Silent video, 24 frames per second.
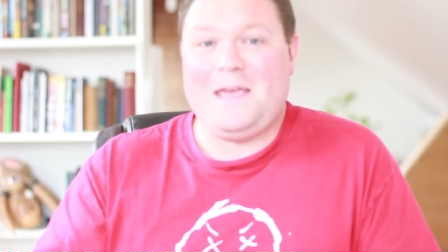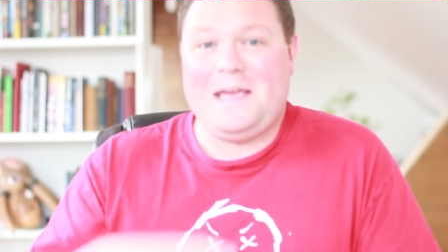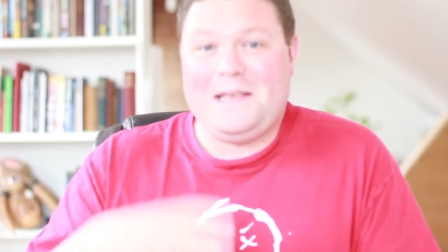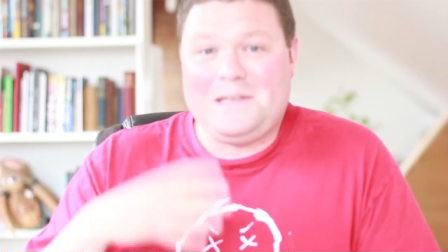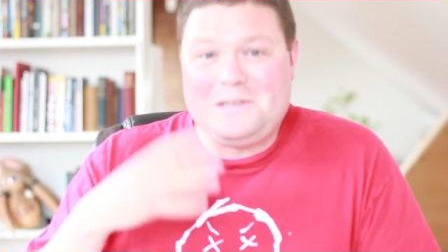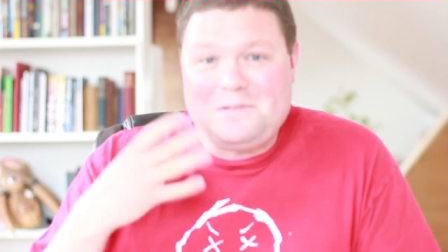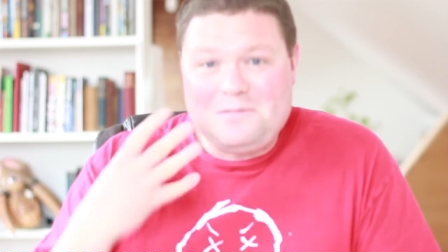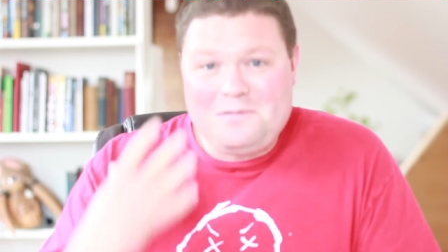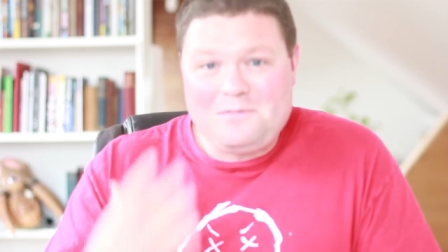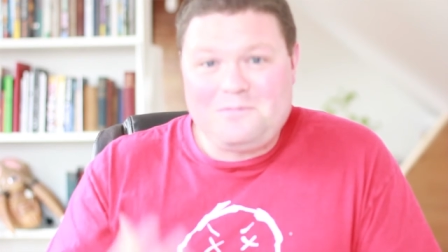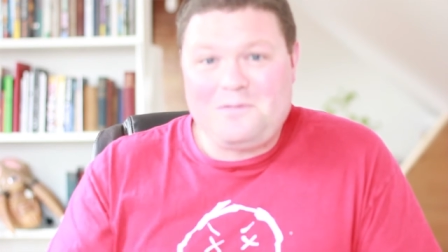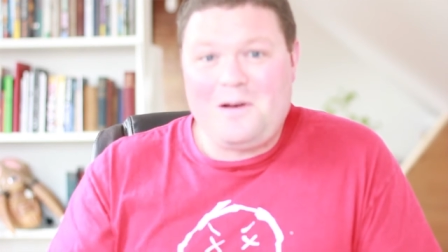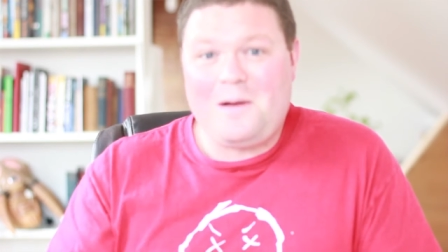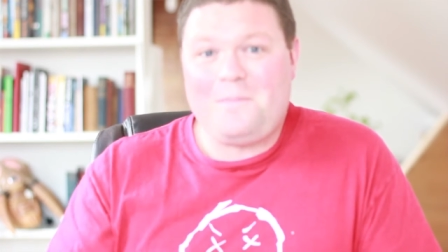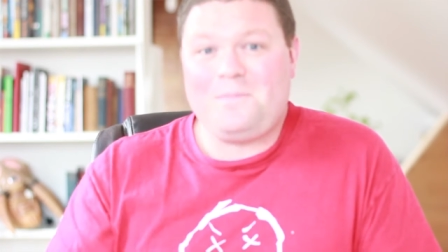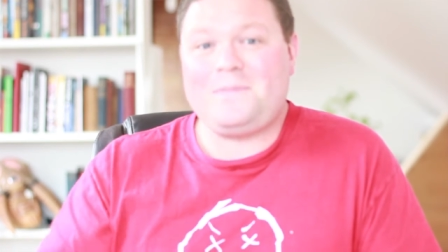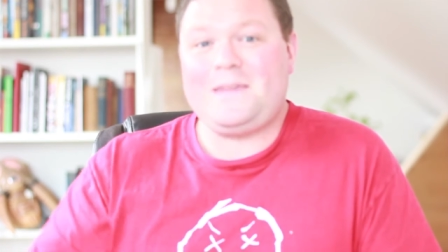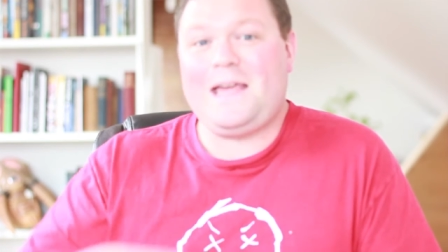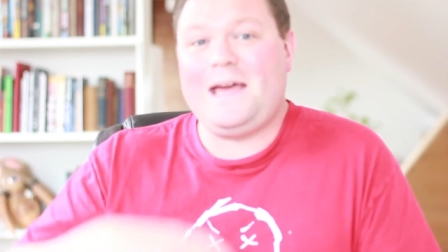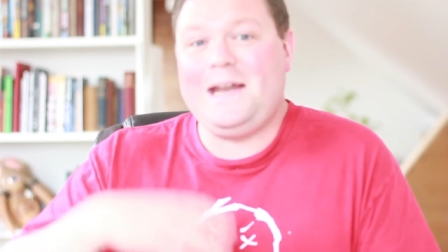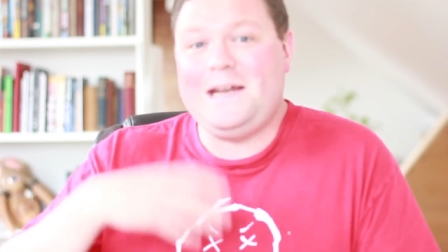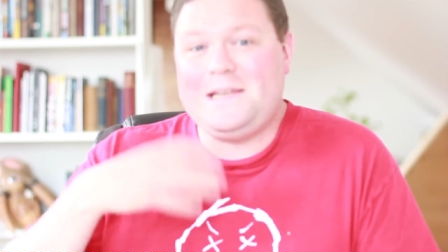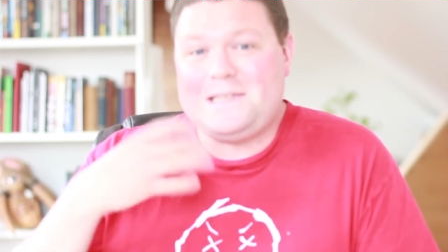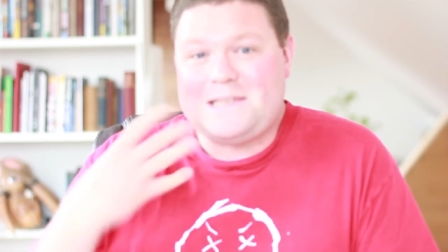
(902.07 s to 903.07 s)
It's
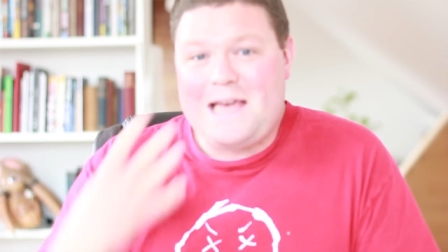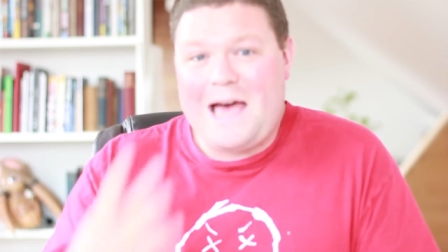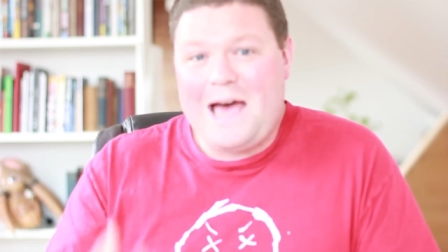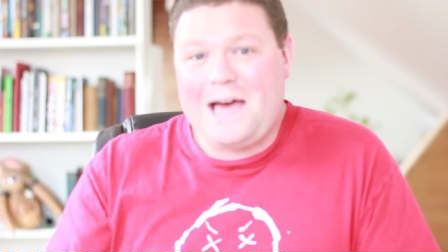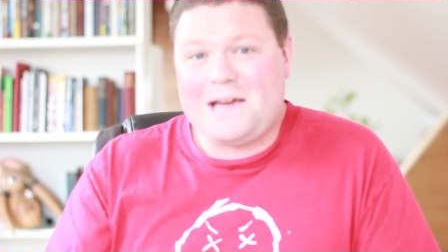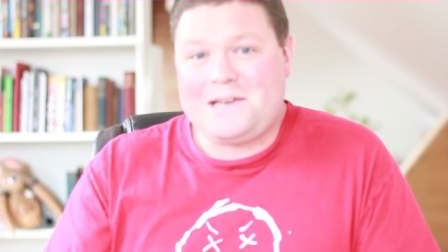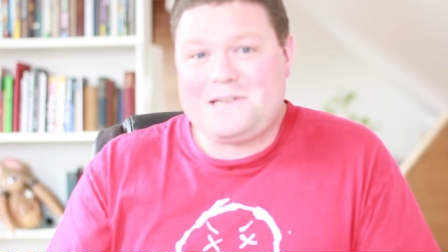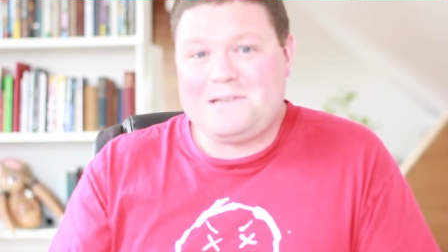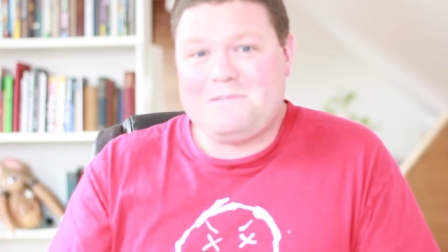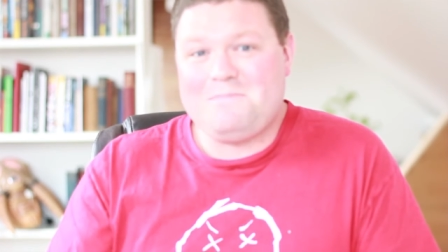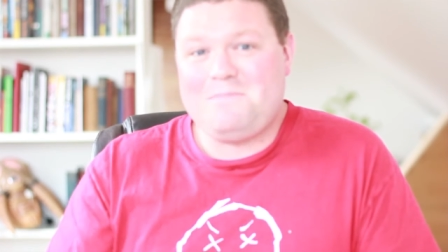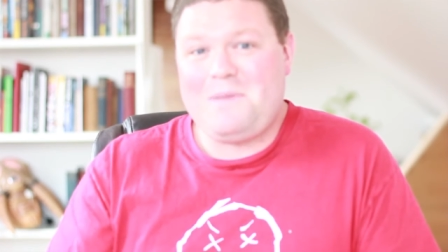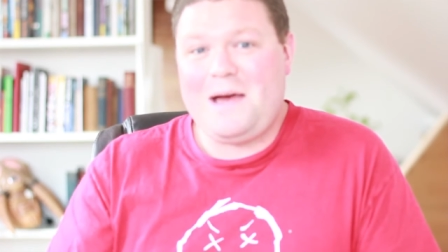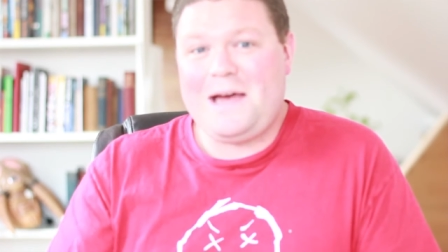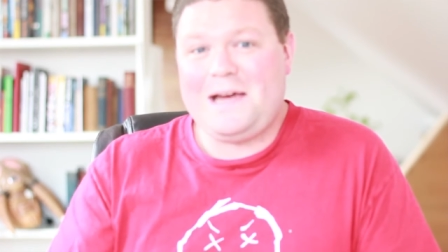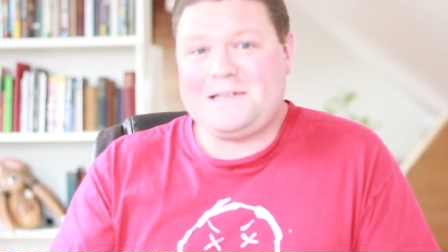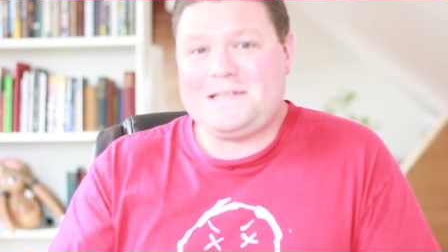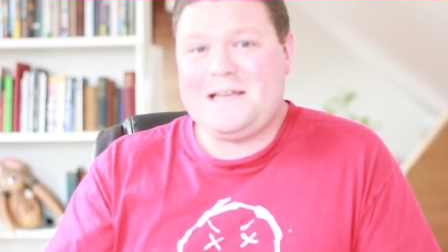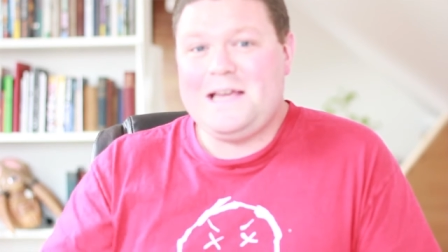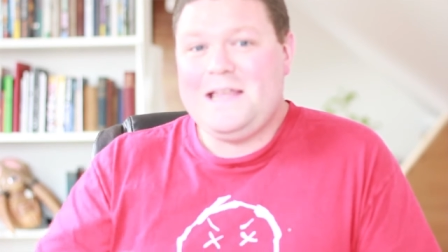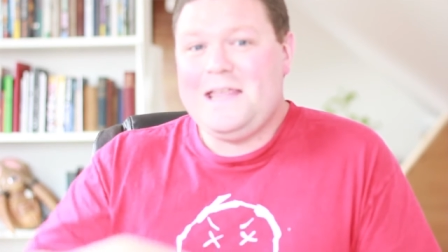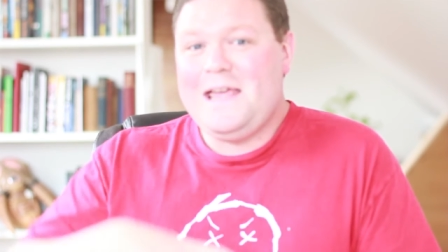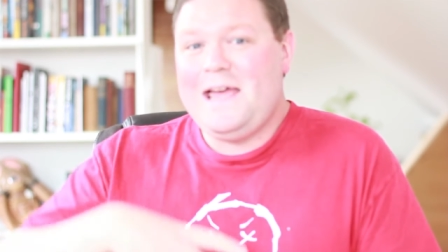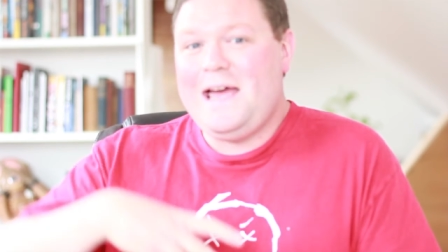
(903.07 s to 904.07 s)
fun and it's
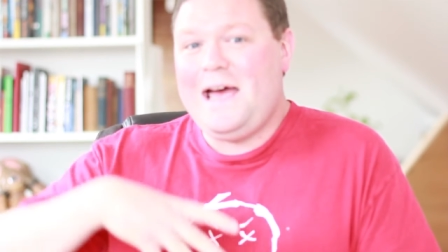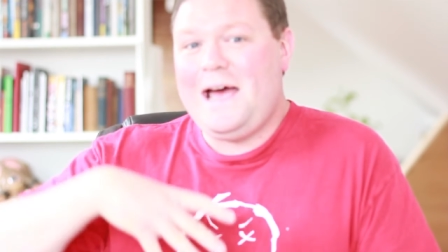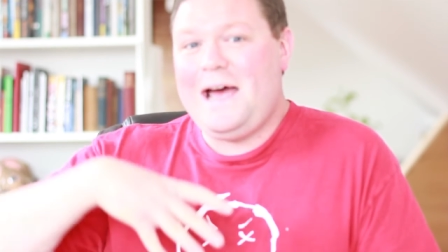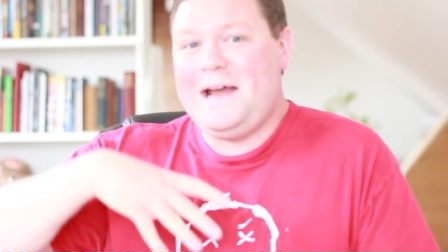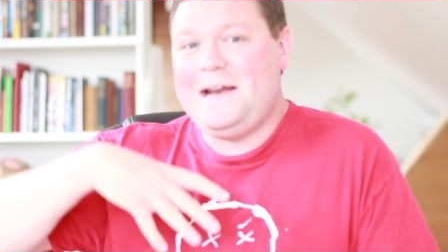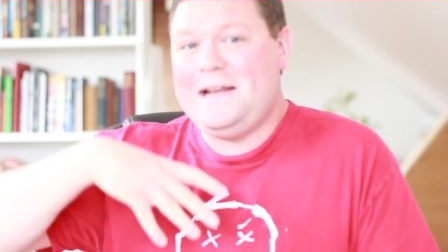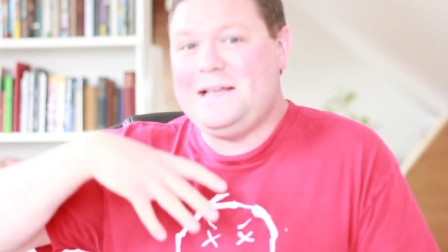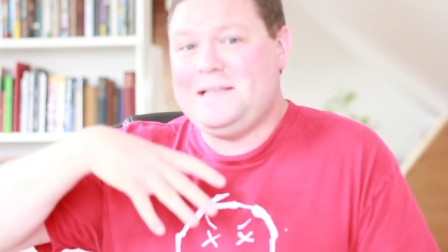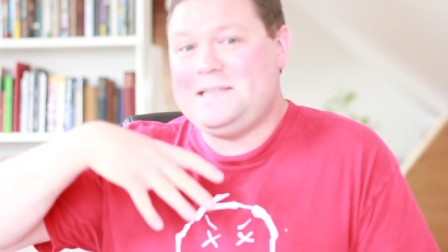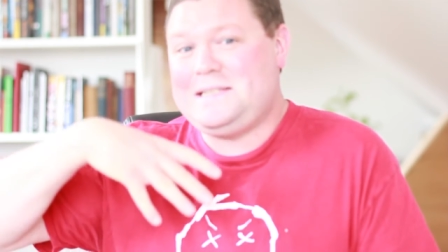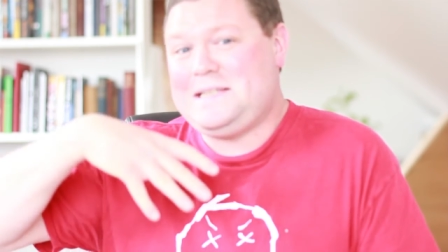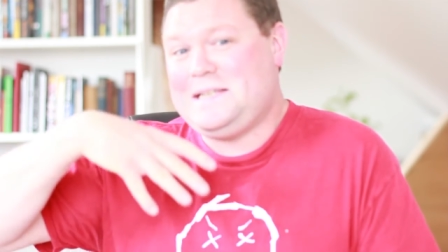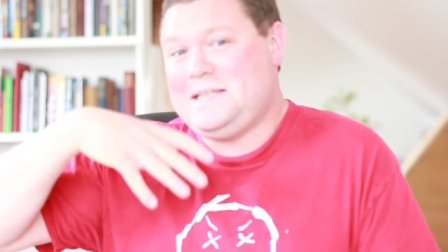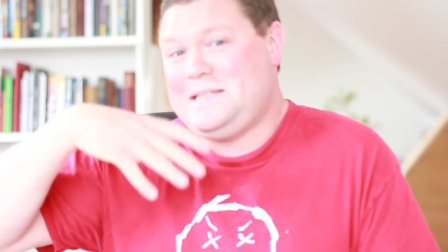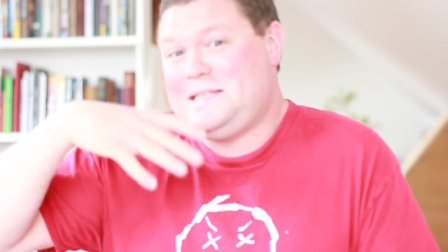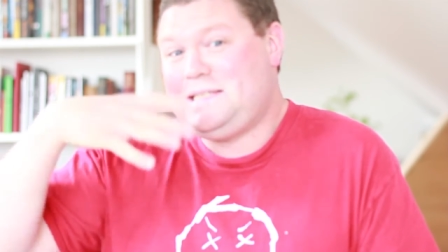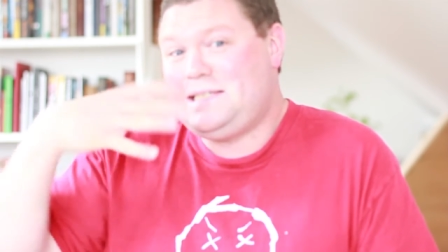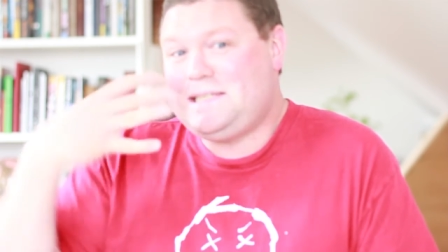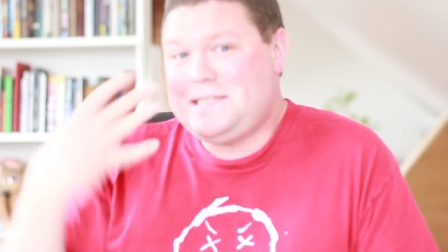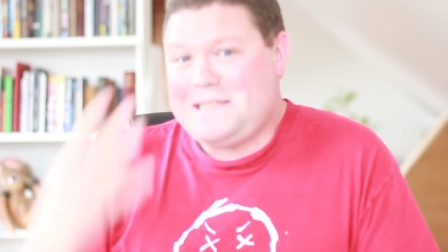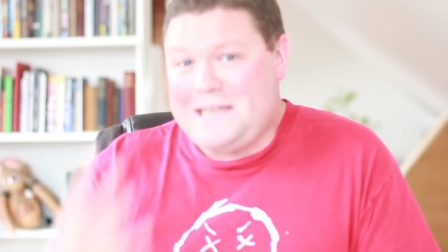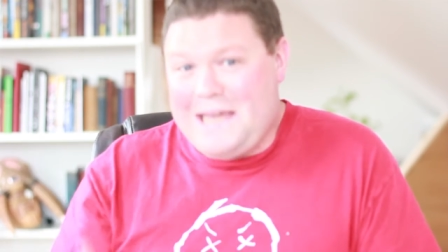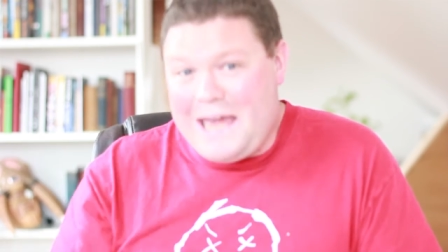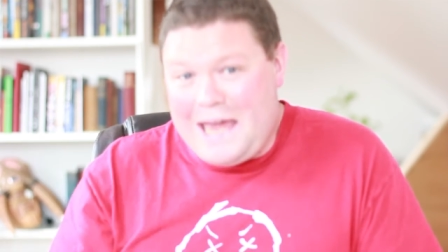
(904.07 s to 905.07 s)
action-packed and it's
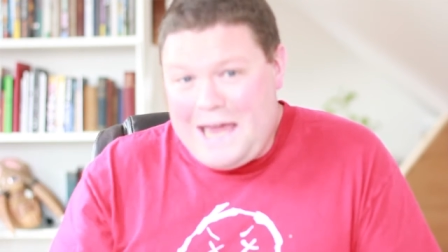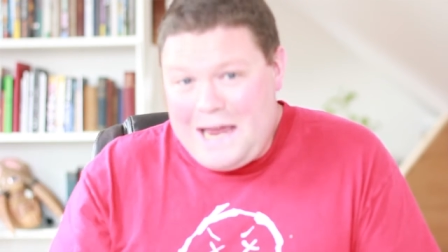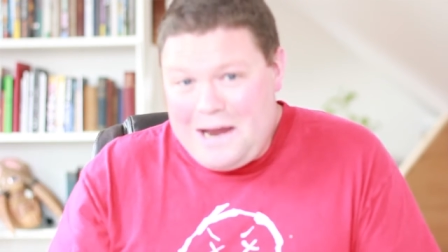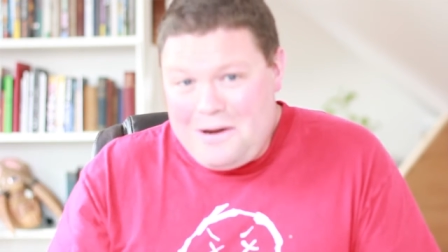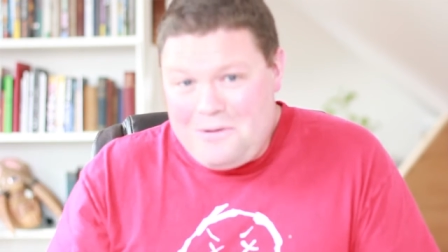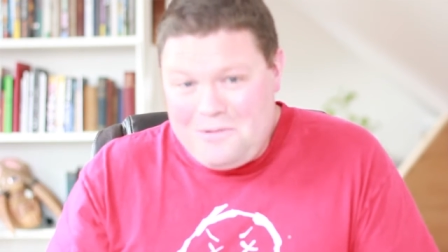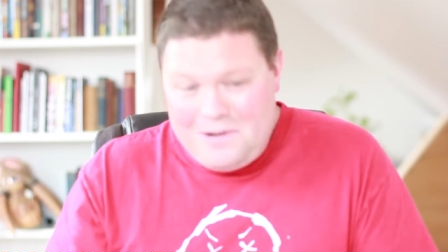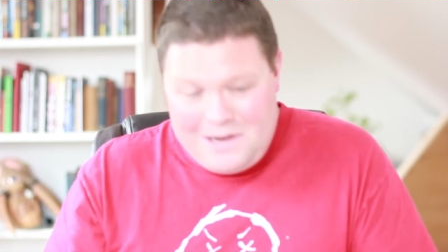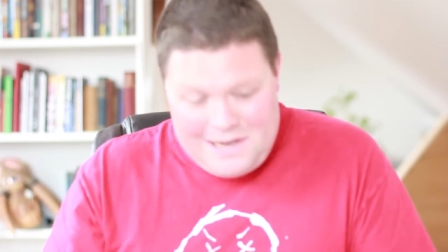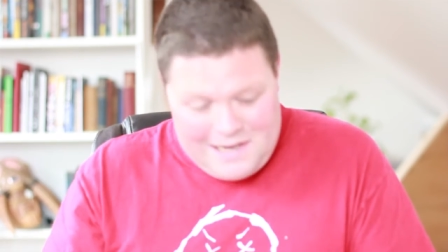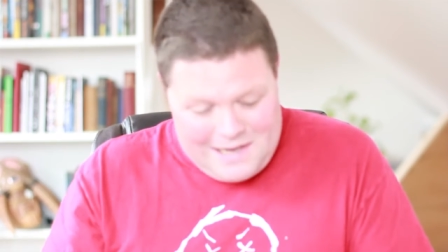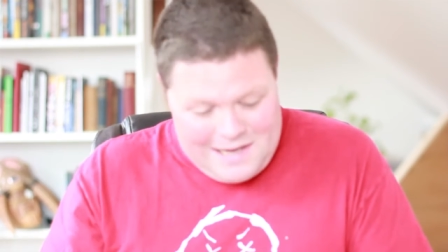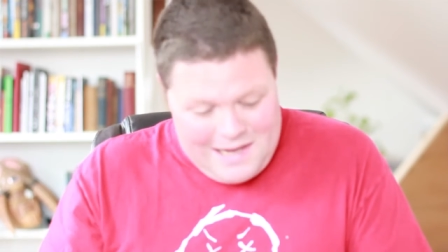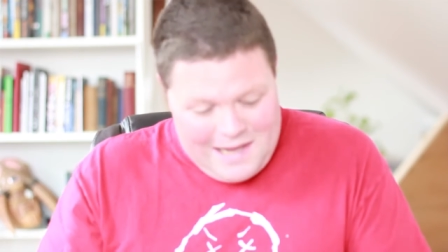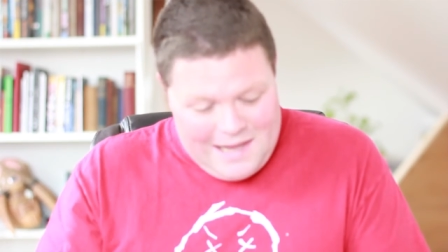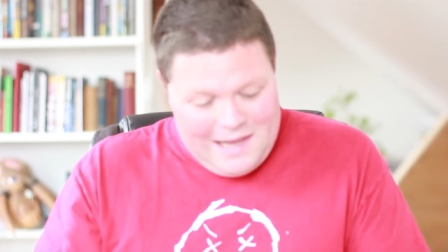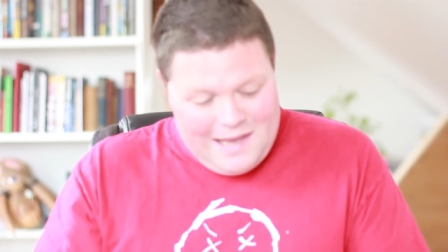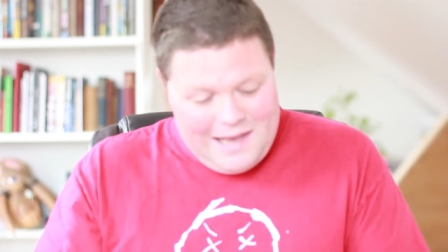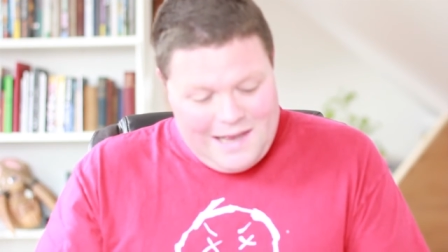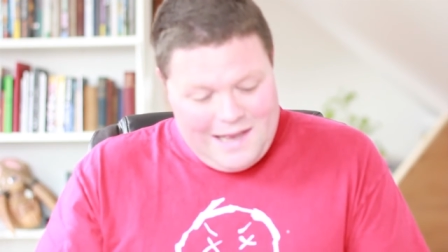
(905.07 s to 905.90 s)
scary.